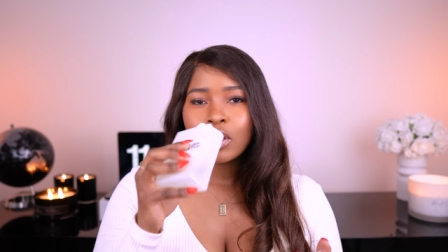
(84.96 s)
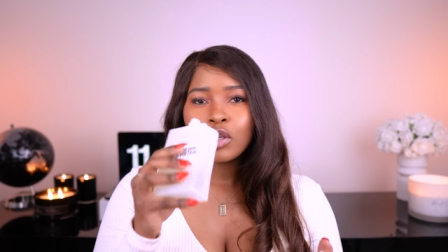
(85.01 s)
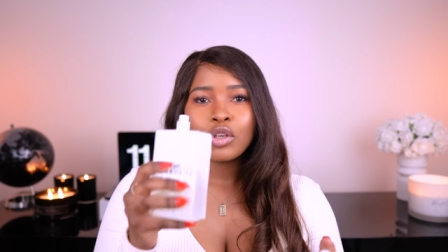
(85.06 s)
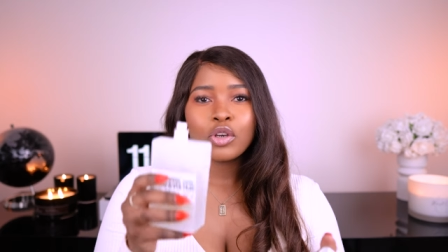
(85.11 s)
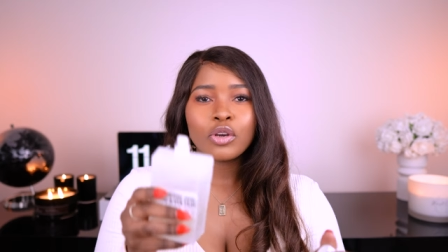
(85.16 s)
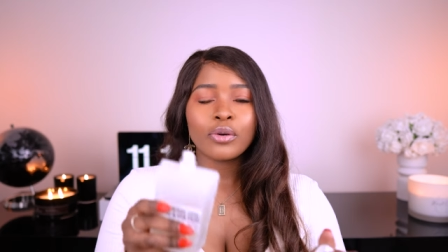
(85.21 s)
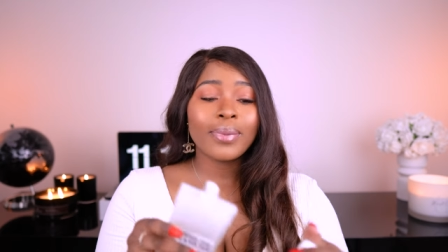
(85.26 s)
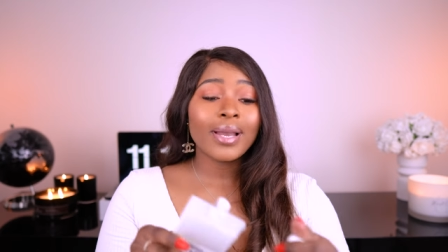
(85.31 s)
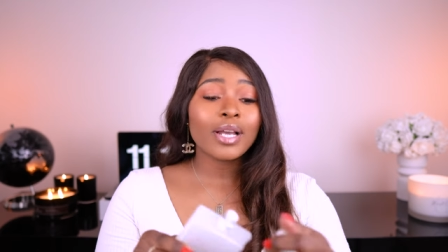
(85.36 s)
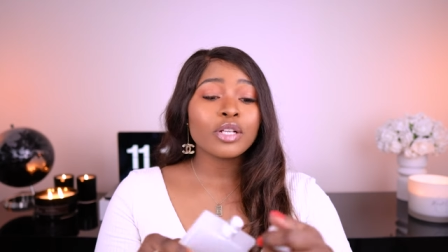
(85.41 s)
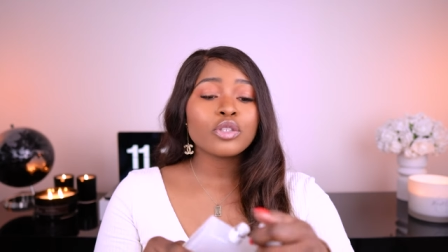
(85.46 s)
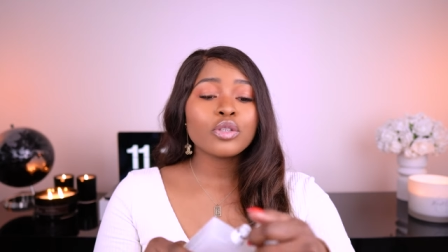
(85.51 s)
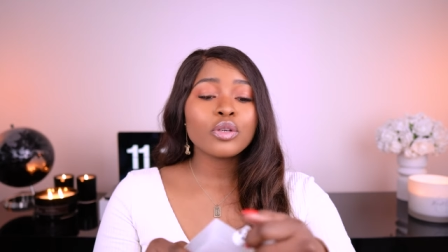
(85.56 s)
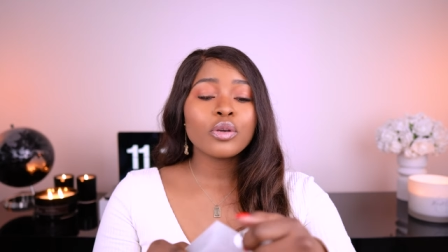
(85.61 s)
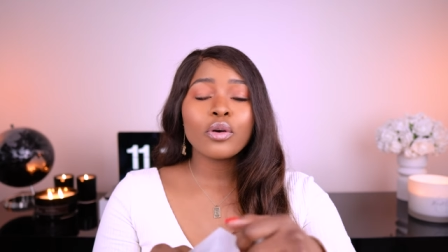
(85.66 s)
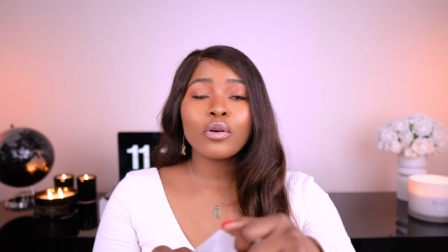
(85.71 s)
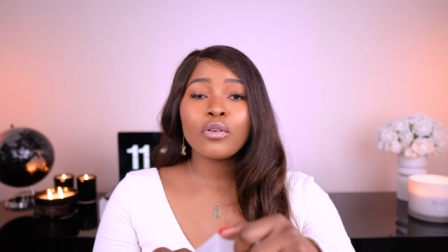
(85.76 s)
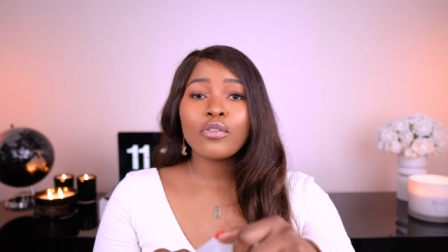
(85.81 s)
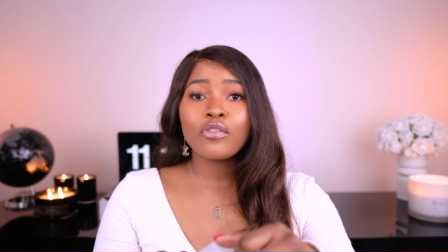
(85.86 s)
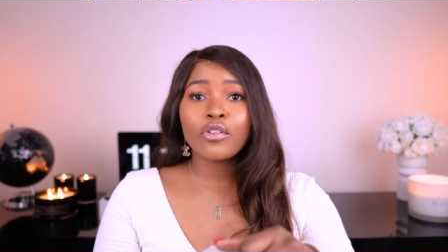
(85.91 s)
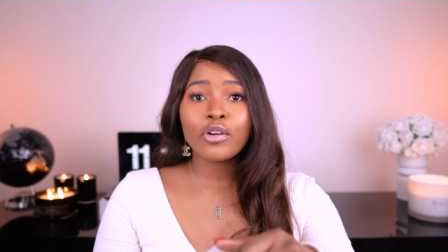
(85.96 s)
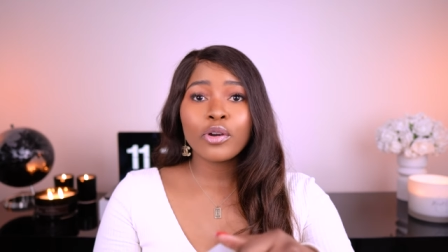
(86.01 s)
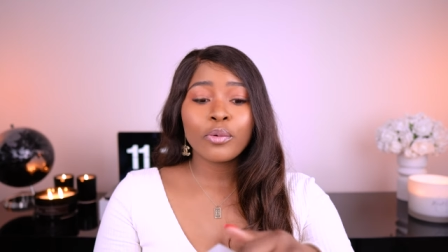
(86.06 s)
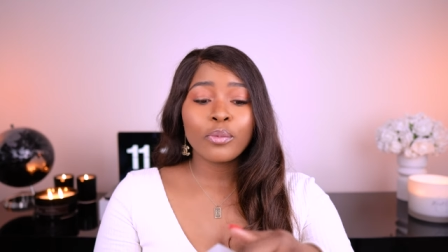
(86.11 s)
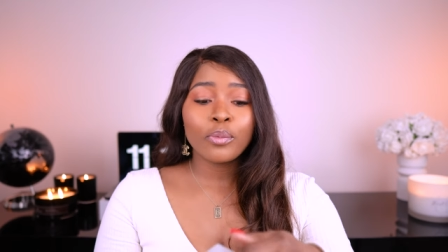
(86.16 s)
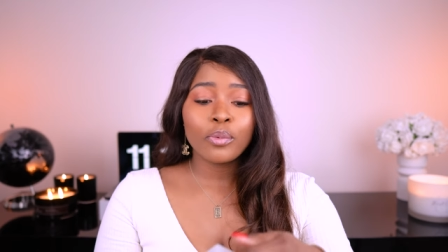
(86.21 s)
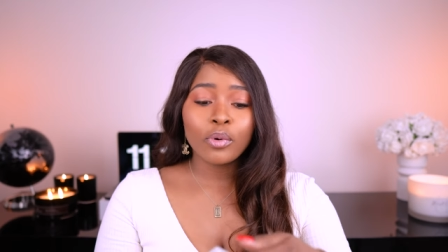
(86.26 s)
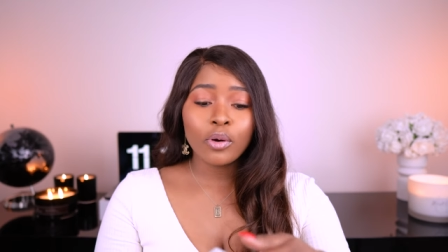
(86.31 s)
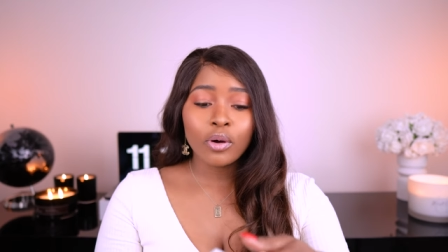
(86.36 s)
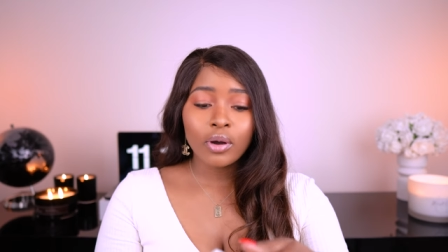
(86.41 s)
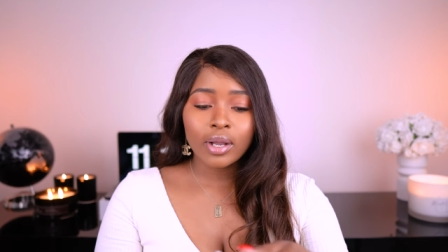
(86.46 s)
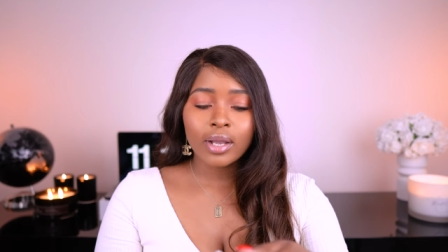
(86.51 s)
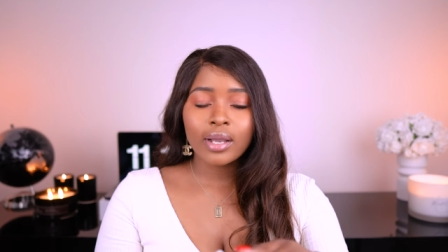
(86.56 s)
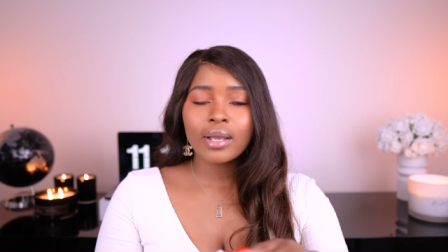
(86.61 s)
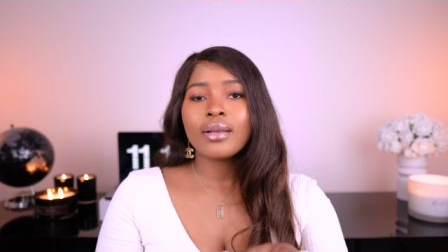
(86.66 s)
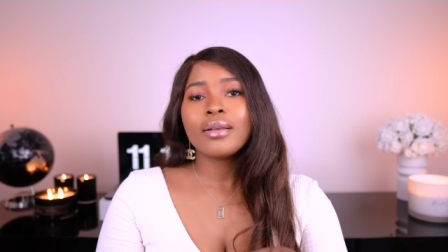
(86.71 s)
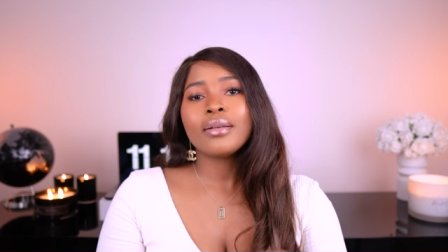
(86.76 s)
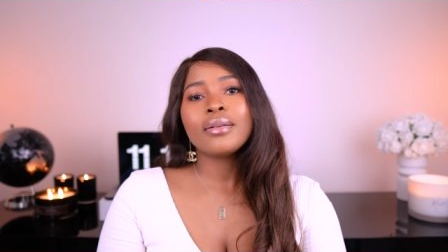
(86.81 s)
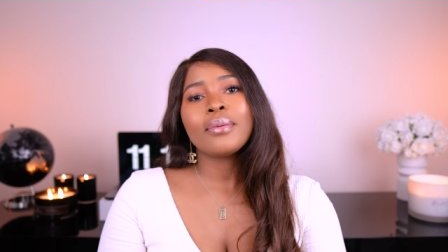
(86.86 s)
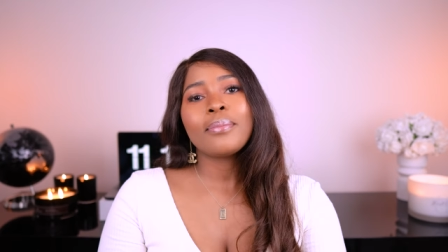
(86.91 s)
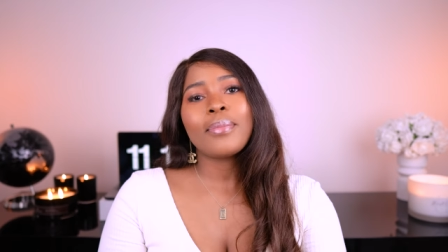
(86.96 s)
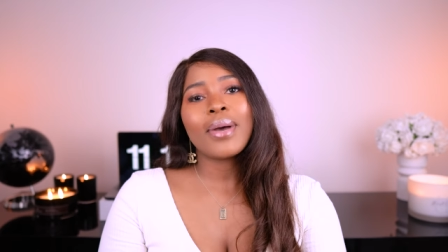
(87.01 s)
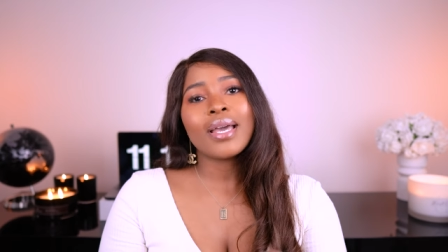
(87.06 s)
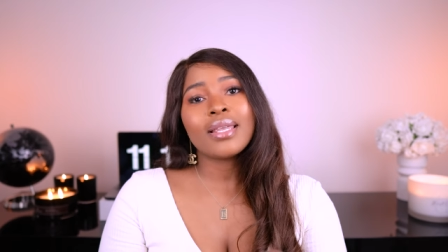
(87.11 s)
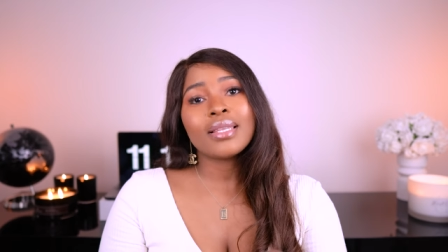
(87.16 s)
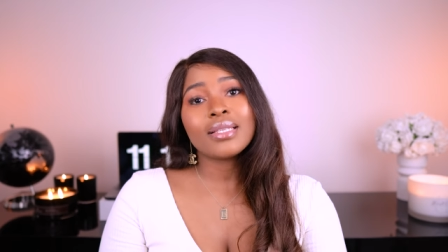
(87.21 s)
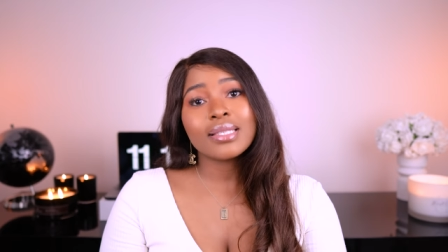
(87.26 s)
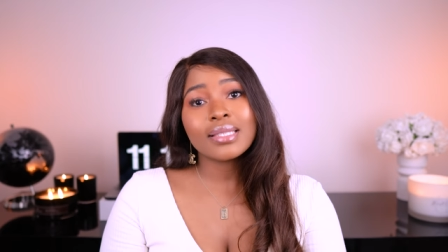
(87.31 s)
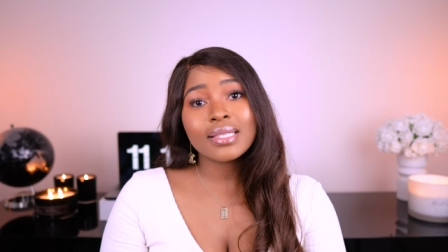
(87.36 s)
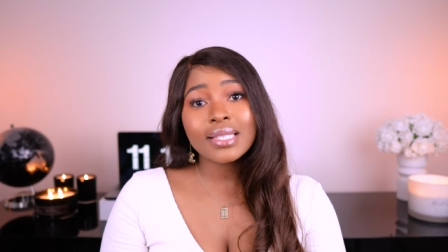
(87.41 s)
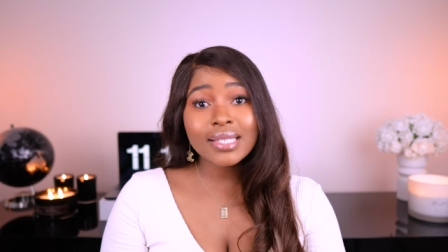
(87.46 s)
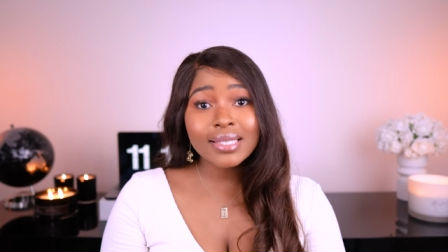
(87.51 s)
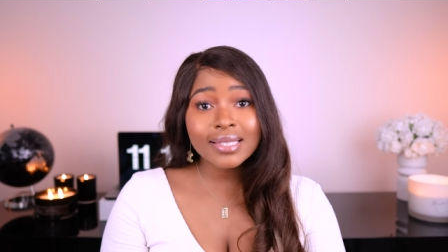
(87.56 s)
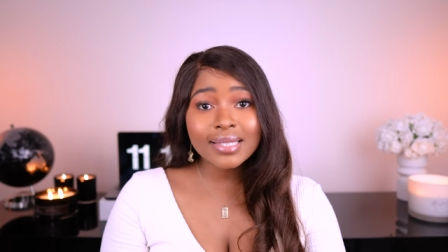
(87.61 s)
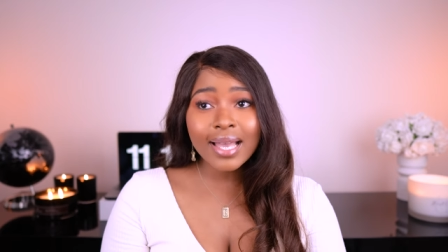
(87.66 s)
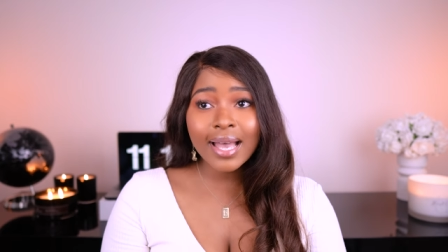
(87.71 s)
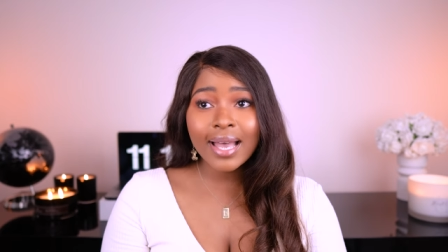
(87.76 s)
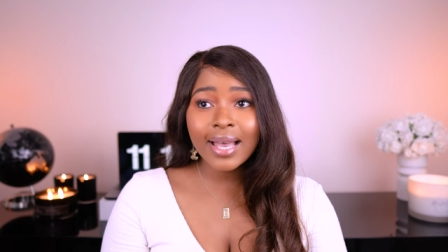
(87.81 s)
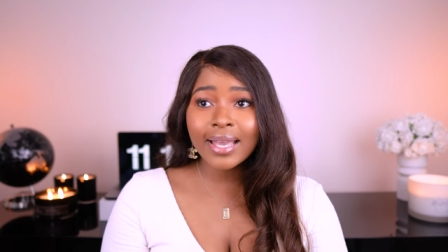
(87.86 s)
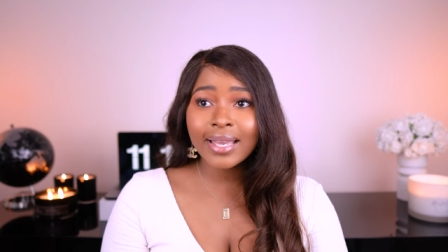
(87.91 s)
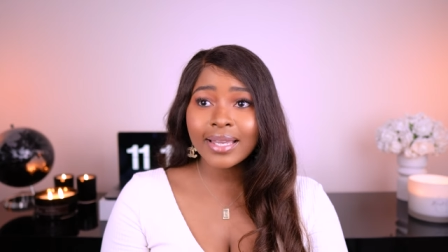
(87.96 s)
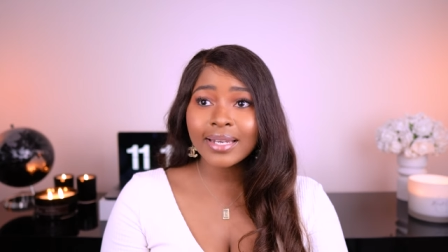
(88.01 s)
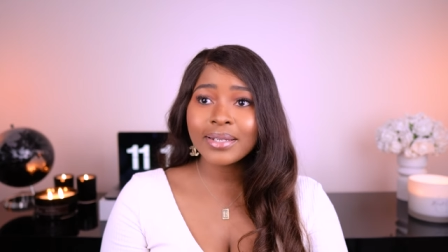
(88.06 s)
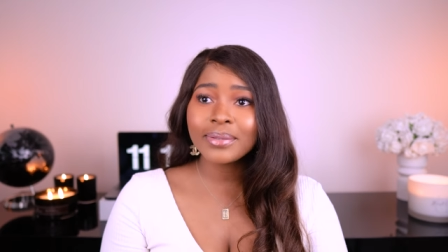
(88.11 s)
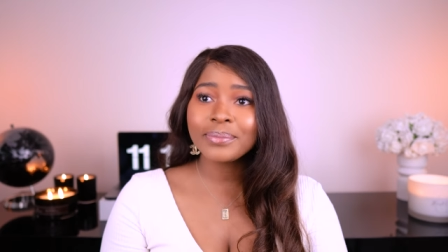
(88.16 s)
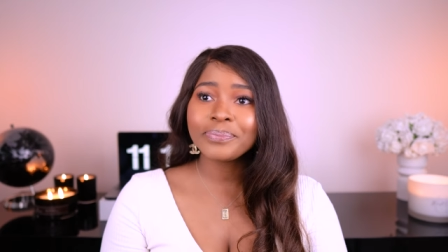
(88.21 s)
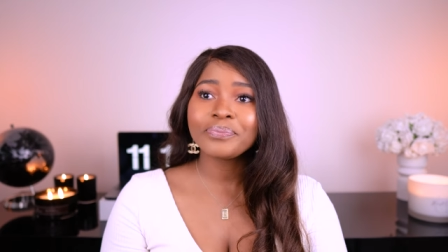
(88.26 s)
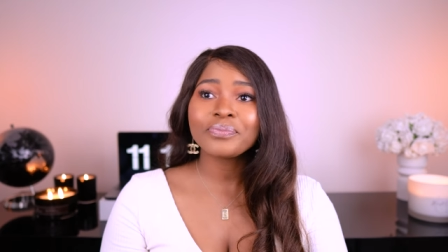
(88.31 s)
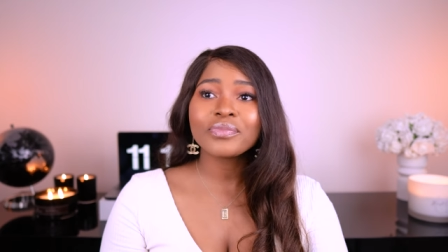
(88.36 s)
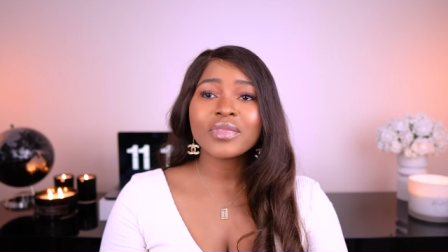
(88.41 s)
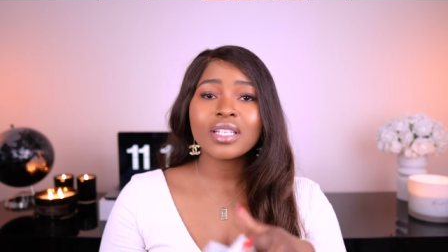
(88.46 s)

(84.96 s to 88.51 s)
you're about to go for a walk by the seaside.